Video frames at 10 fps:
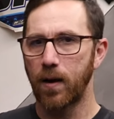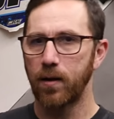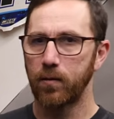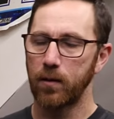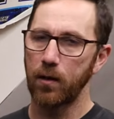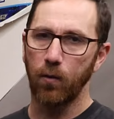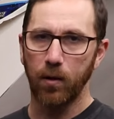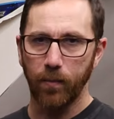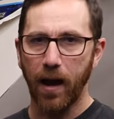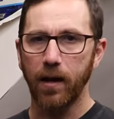rather than
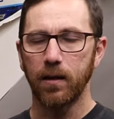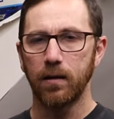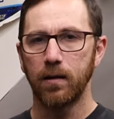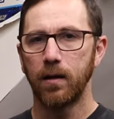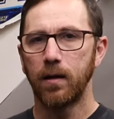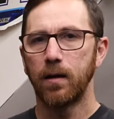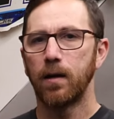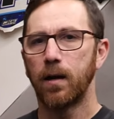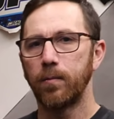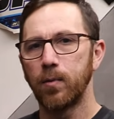going back and
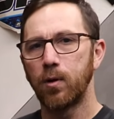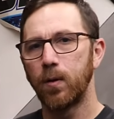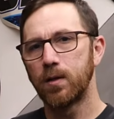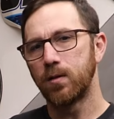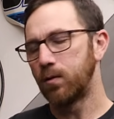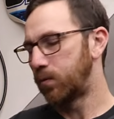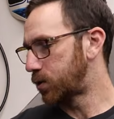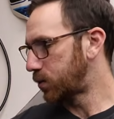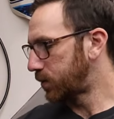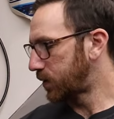going to the
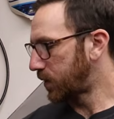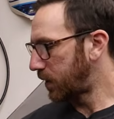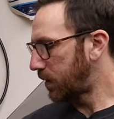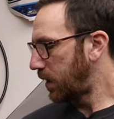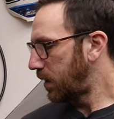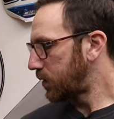original design.